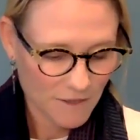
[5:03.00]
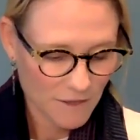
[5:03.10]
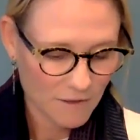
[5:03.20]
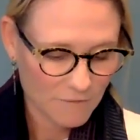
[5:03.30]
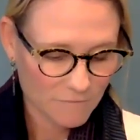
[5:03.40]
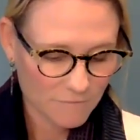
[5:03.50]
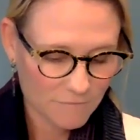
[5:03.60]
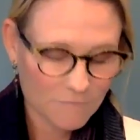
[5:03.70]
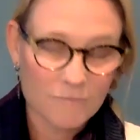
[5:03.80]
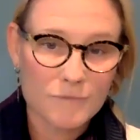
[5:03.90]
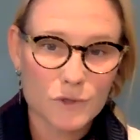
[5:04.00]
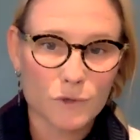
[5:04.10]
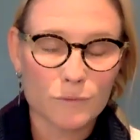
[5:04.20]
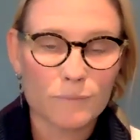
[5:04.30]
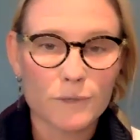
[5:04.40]
Okay.
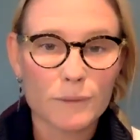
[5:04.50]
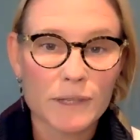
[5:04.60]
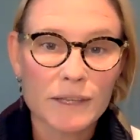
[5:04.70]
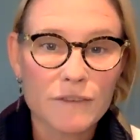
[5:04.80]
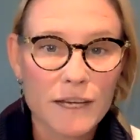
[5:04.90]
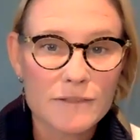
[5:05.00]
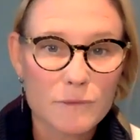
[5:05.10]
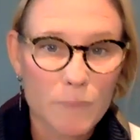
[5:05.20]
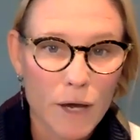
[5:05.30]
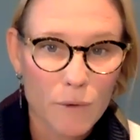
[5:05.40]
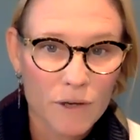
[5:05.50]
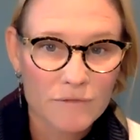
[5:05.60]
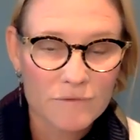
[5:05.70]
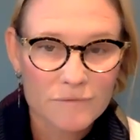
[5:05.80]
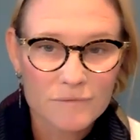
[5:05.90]
So the belief has the
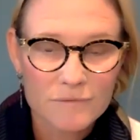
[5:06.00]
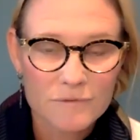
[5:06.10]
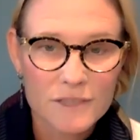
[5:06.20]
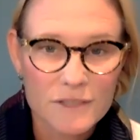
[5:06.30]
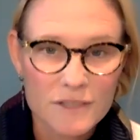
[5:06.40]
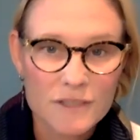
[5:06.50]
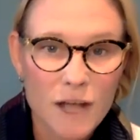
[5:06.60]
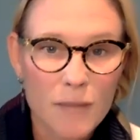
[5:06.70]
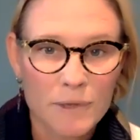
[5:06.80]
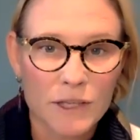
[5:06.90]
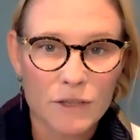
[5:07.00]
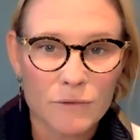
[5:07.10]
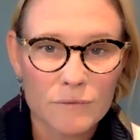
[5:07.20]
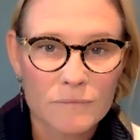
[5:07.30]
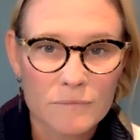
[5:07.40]
power because it's stopping
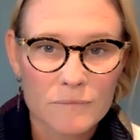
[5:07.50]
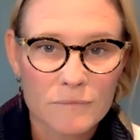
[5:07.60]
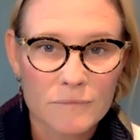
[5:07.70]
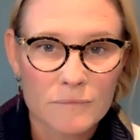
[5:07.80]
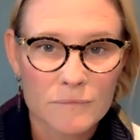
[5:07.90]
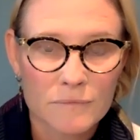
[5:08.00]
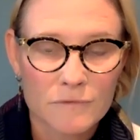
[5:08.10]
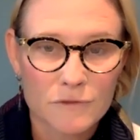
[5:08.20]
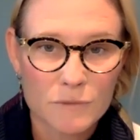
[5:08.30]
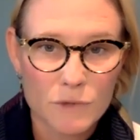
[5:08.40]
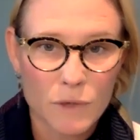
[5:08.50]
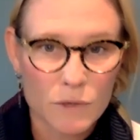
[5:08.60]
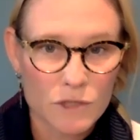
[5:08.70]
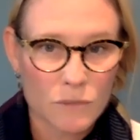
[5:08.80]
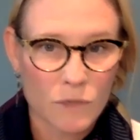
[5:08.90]
you from doing
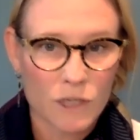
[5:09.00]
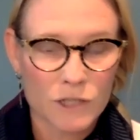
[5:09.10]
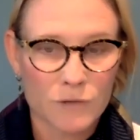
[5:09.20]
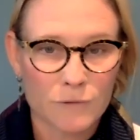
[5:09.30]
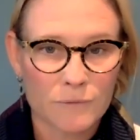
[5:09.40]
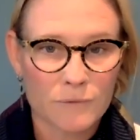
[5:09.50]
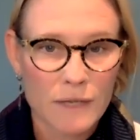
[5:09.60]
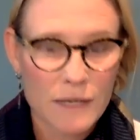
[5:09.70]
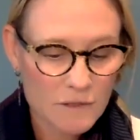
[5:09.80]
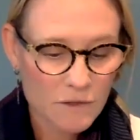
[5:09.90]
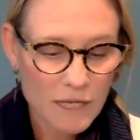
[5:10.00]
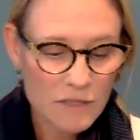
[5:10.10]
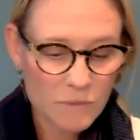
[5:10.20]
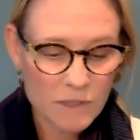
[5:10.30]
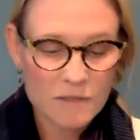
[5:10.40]
what you want to do. So
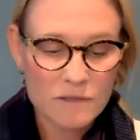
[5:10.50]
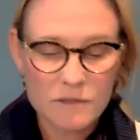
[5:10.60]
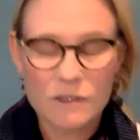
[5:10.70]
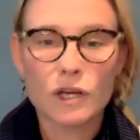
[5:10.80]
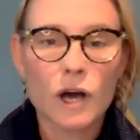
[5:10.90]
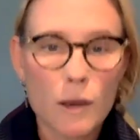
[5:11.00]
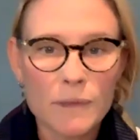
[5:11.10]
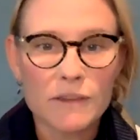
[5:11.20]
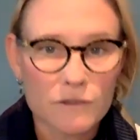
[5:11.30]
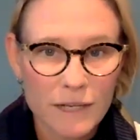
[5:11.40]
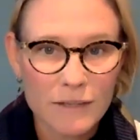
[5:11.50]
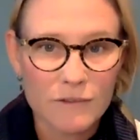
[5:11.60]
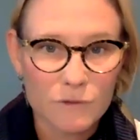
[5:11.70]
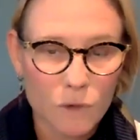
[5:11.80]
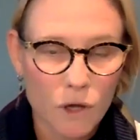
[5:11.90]
that's what's the common
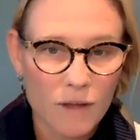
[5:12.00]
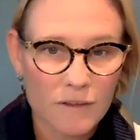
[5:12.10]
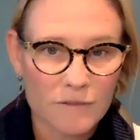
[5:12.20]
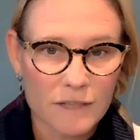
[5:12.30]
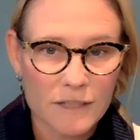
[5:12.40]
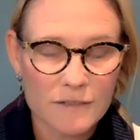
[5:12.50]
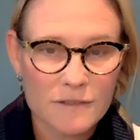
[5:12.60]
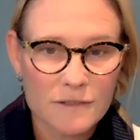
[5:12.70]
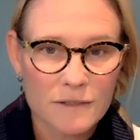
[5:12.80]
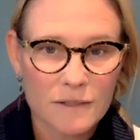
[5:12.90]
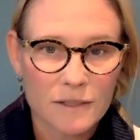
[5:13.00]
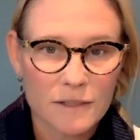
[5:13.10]
thread through all of these